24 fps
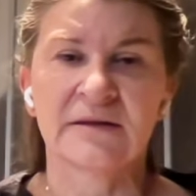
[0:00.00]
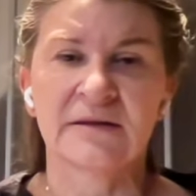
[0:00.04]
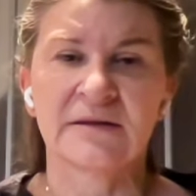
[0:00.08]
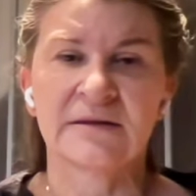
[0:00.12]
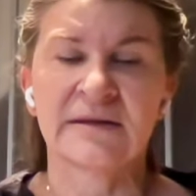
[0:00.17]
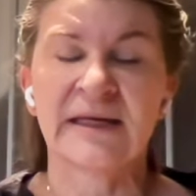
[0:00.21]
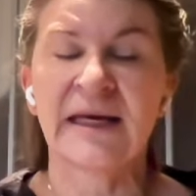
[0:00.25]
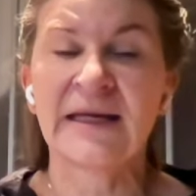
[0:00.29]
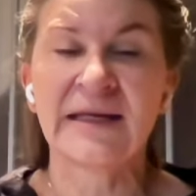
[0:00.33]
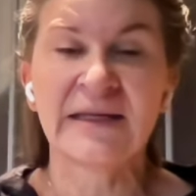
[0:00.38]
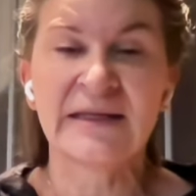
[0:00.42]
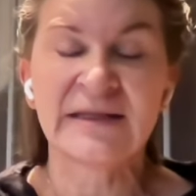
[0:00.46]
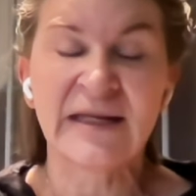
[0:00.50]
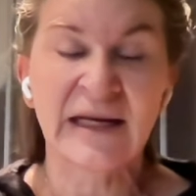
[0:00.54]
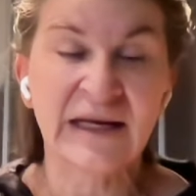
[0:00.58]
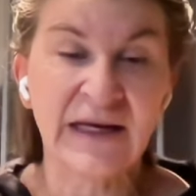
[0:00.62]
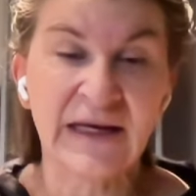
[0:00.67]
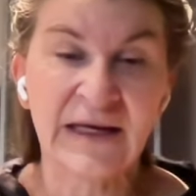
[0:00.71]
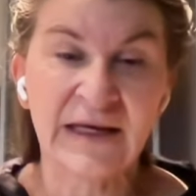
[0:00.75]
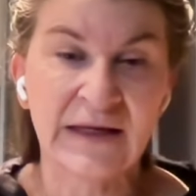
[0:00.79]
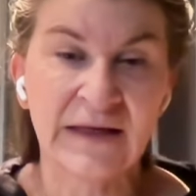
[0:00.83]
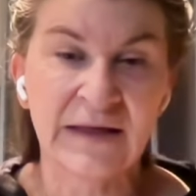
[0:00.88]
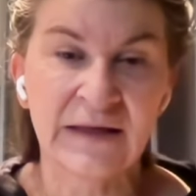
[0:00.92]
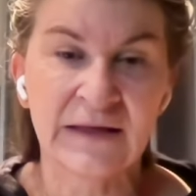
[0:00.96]
day to
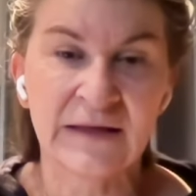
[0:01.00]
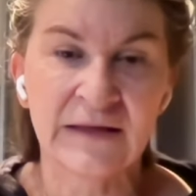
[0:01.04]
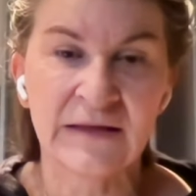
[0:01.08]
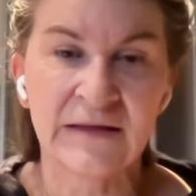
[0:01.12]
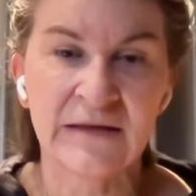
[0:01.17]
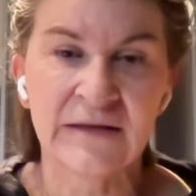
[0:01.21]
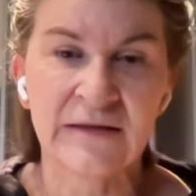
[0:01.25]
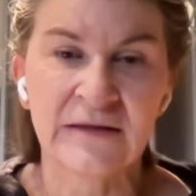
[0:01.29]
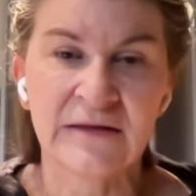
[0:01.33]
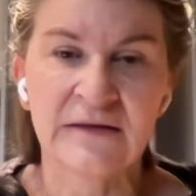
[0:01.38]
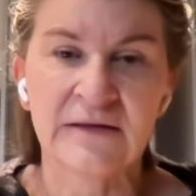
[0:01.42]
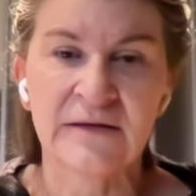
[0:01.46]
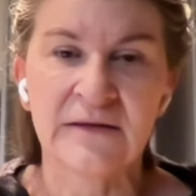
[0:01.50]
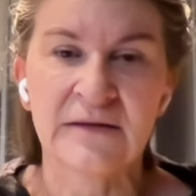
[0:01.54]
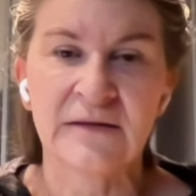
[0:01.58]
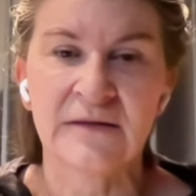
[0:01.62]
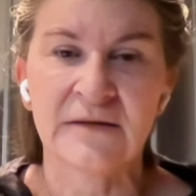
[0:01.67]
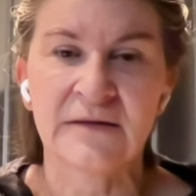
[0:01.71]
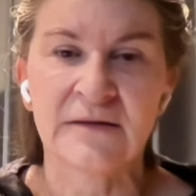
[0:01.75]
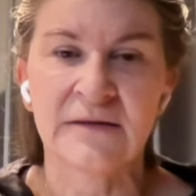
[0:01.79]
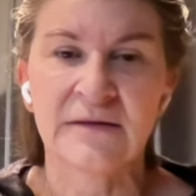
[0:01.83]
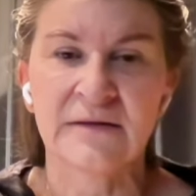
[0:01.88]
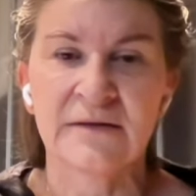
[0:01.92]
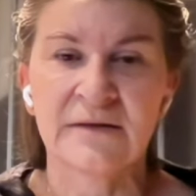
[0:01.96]
day.
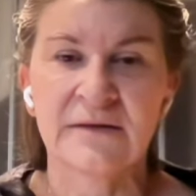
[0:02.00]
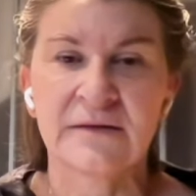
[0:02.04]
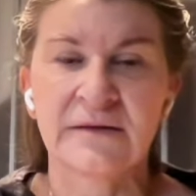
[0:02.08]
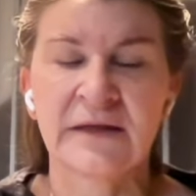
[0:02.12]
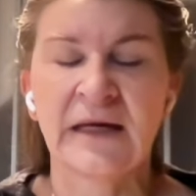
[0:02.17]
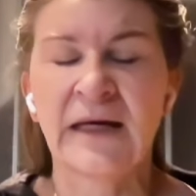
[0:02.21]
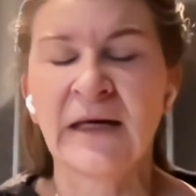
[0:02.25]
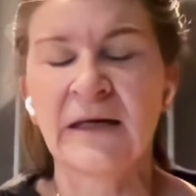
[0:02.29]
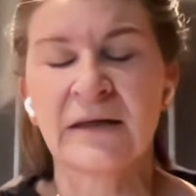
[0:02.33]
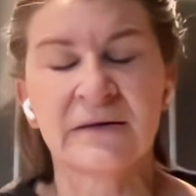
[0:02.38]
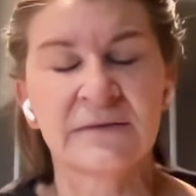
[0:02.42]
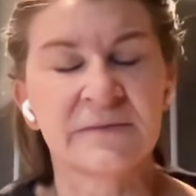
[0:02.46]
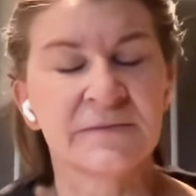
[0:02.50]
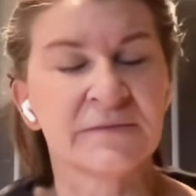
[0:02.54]
Yeah.